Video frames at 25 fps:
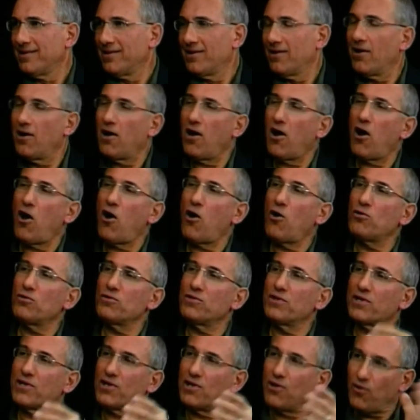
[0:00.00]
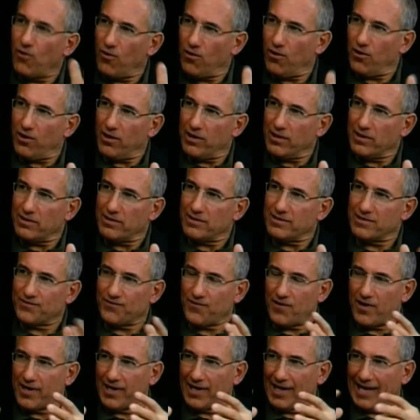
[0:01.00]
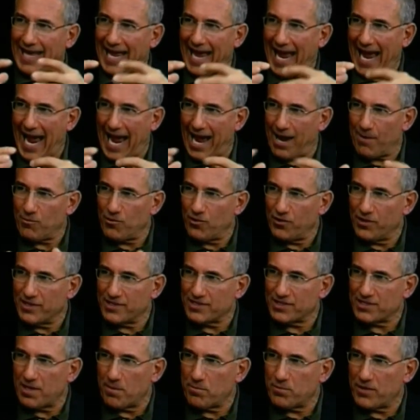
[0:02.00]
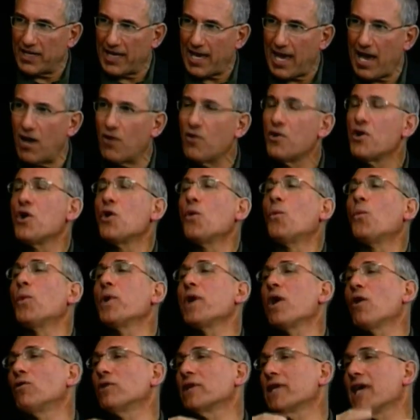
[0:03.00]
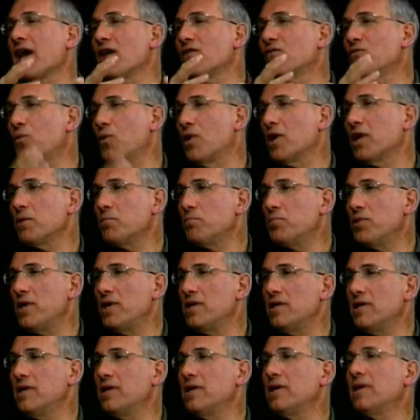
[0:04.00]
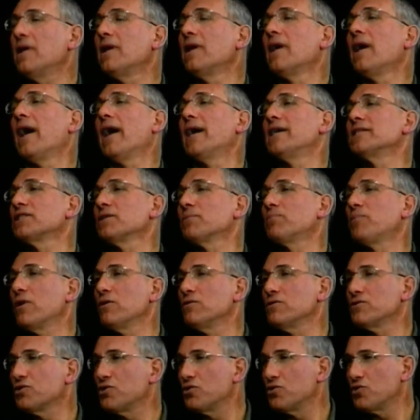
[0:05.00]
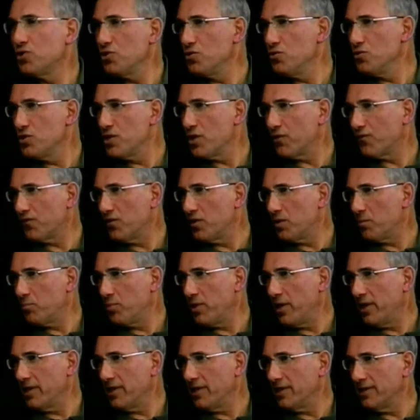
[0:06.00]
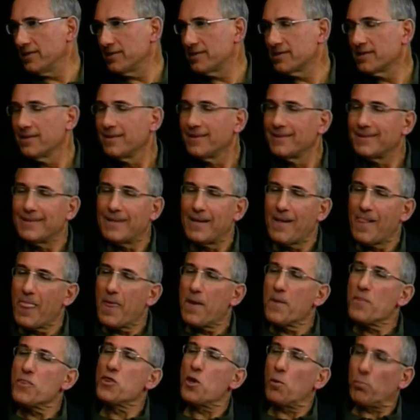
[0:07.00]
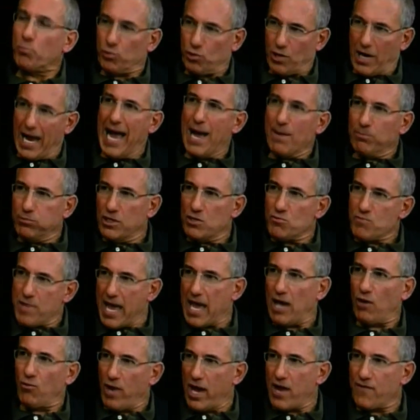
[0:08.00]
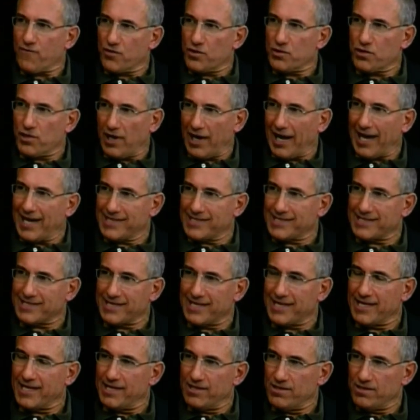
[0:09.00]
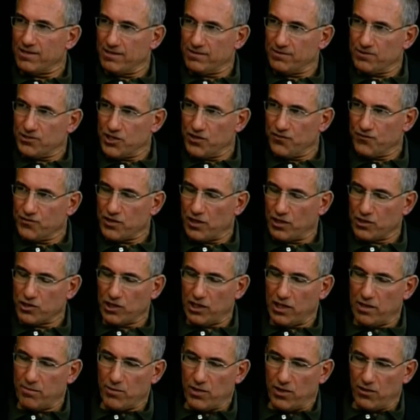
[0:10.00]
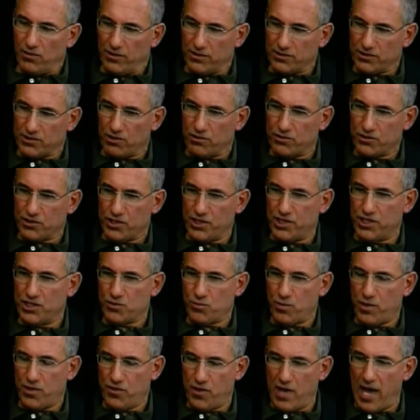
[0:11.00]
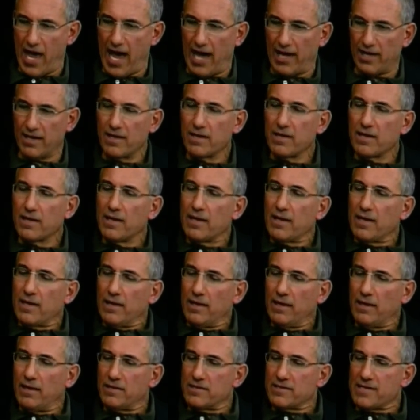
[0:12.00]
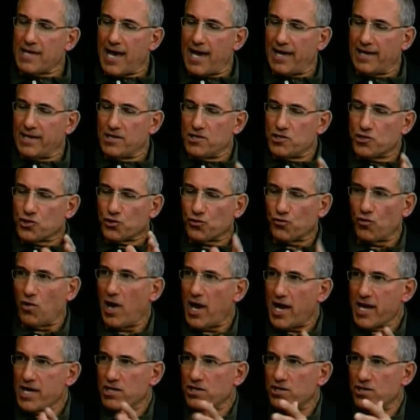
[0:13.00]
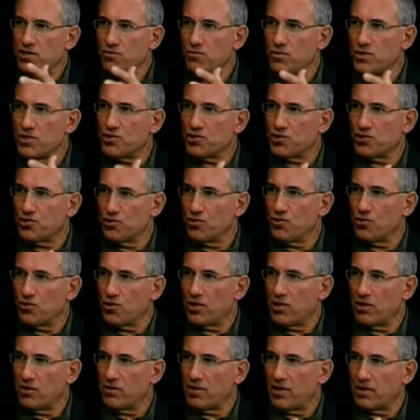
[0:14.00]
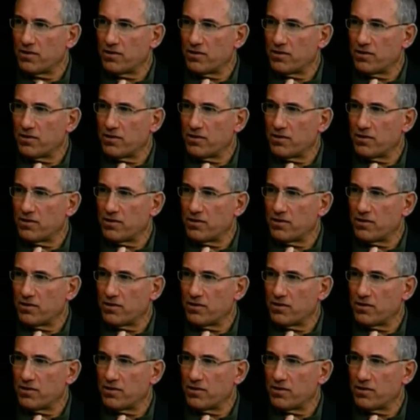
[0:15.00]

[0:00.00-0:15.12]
Oh, the court is finally hammering something out. We only have one opinion as opposed to two different opinions. The problem, however, that I see, and Chief Judge Lippman also sees with that, is that in trying to ensure that